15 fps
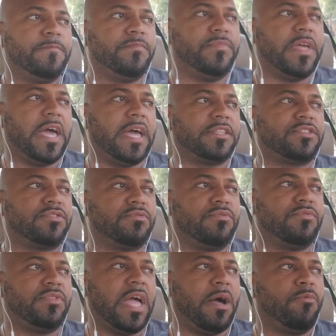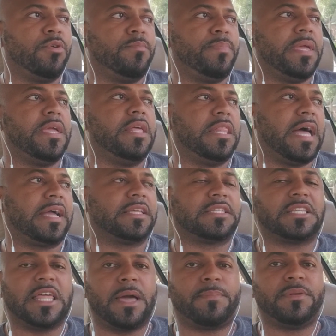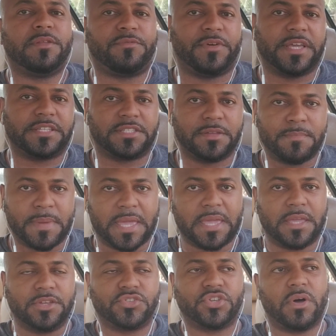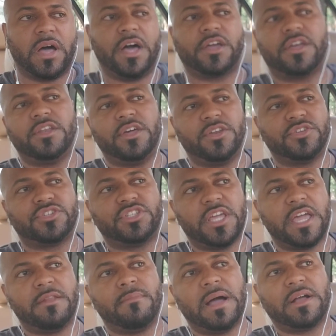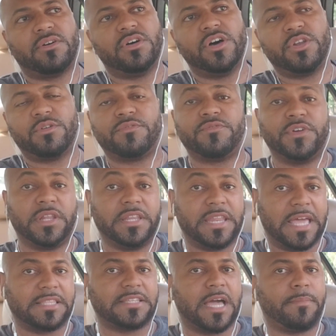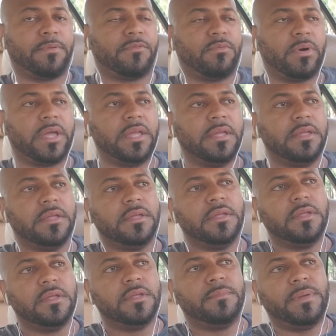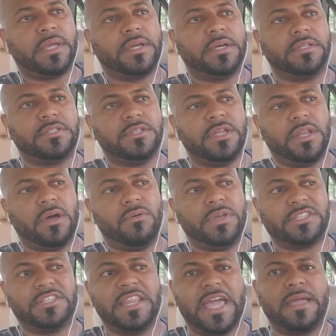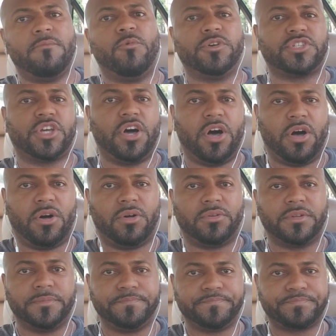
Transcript: that would be like a slap in the face to me. So I can understand Michael Hunter feeling that type of way because, you know, his name was called.